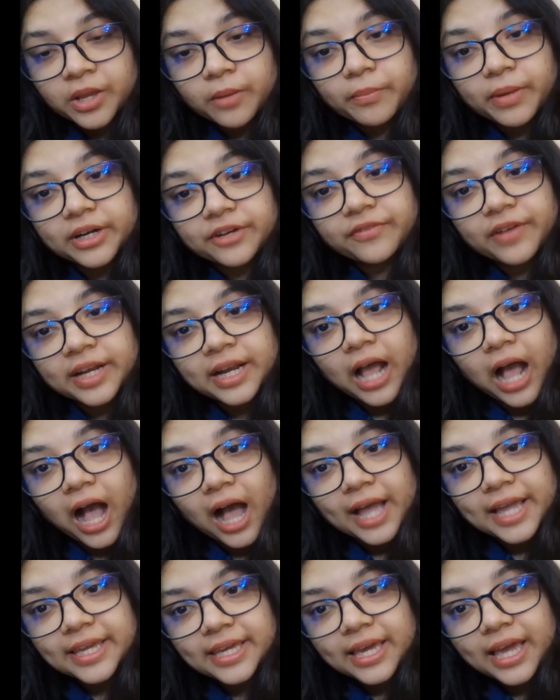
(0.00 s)
But when
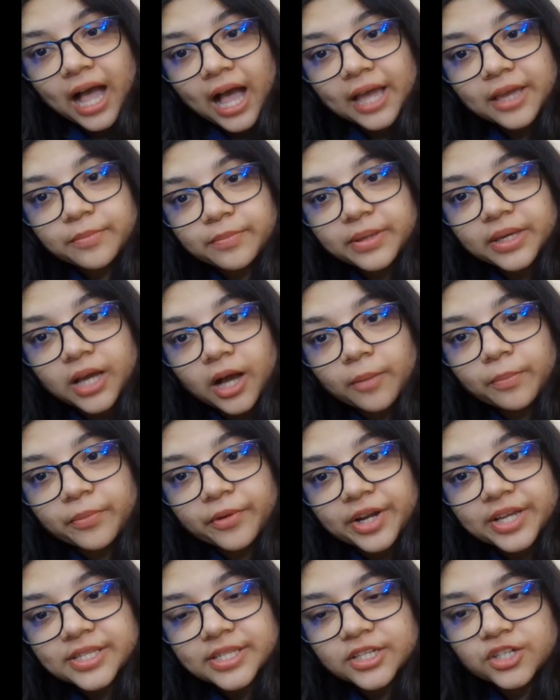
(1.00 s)
IA, IB are
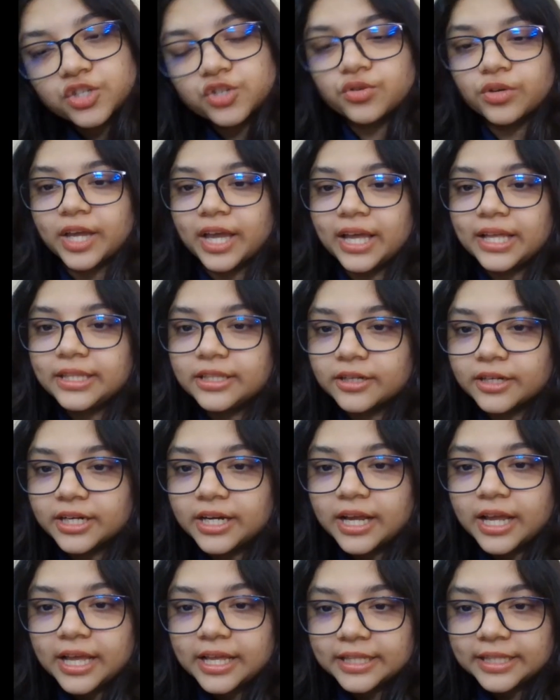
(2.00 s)
present together,
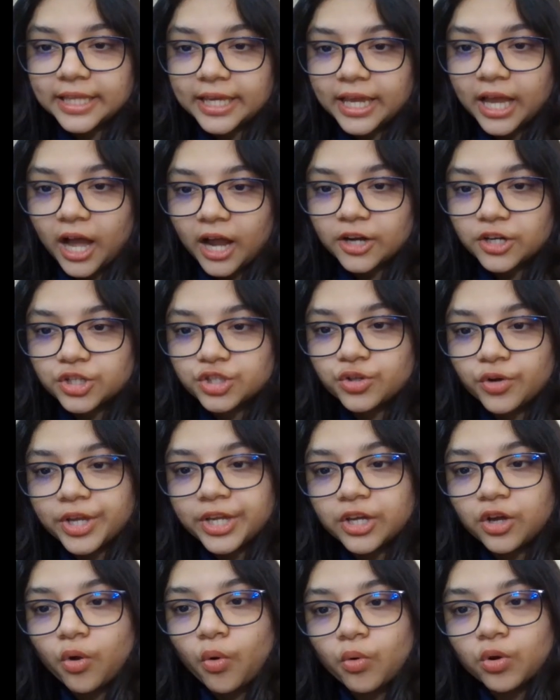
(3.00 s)
they are
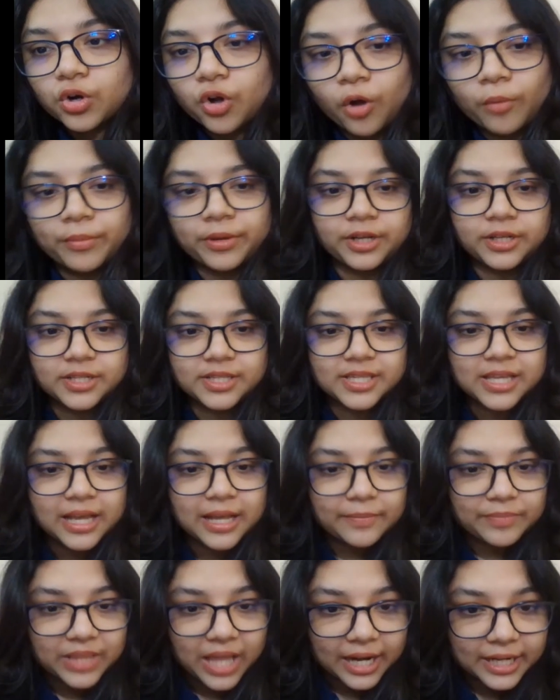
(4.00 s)
showing co-dominance.
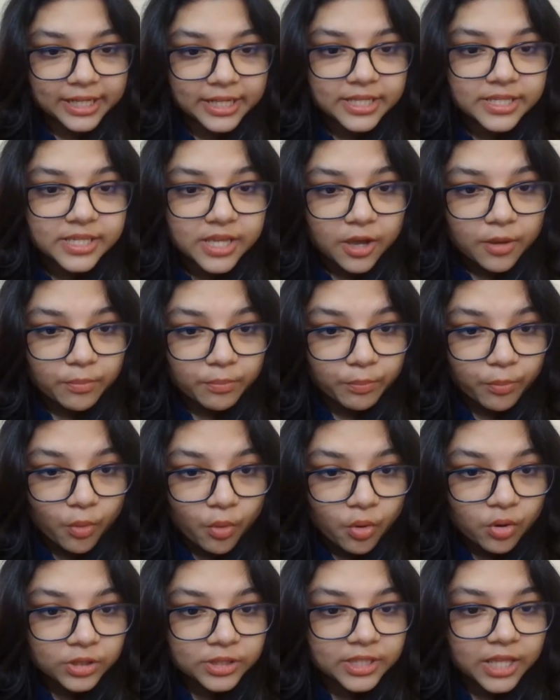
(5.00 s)
That is,
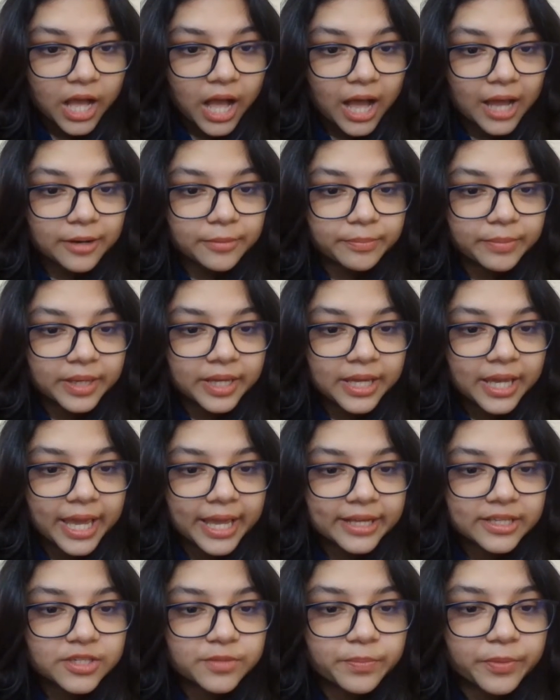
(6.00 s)
both are being
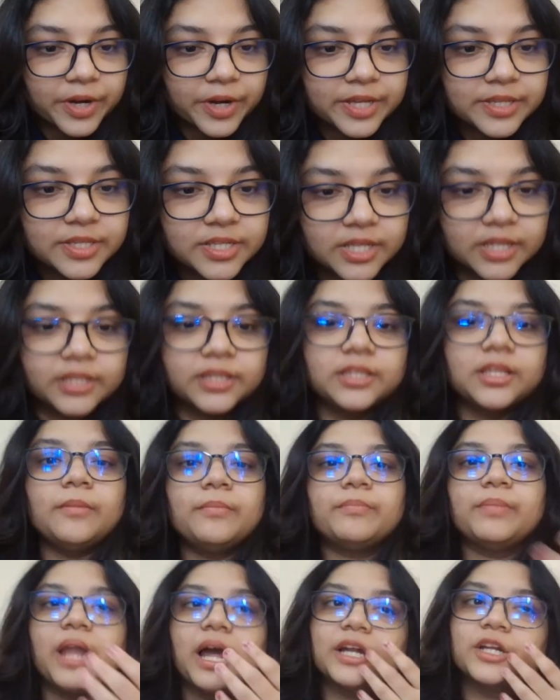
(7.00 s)
expressed in the
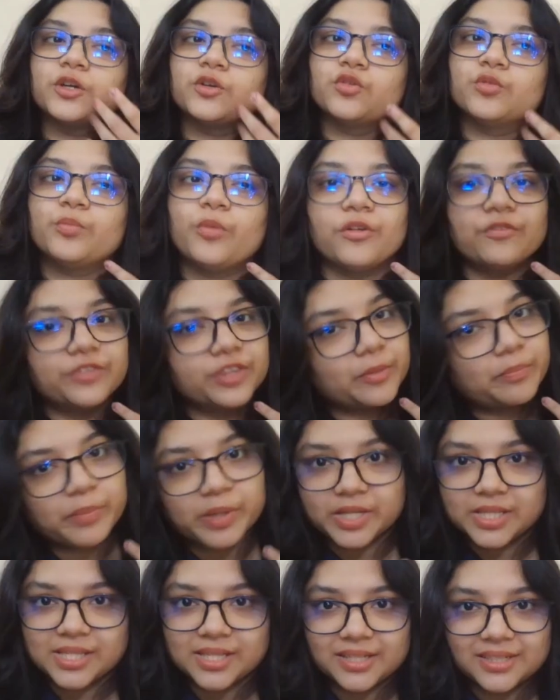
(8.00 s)
blood group of the
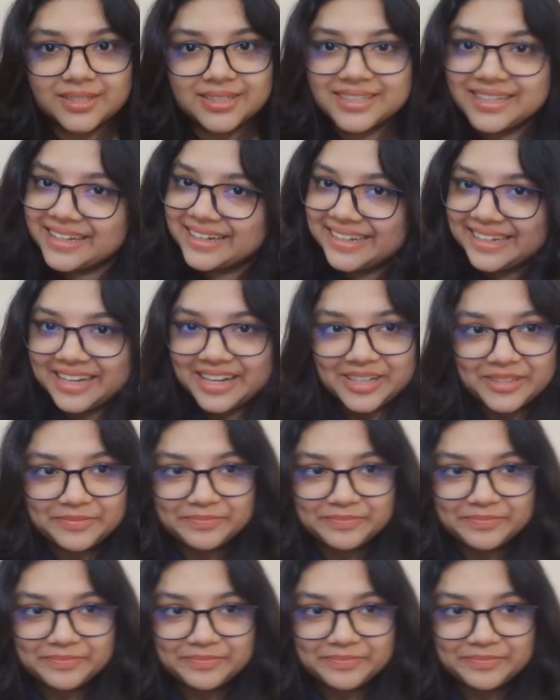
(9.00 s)
person. Clear?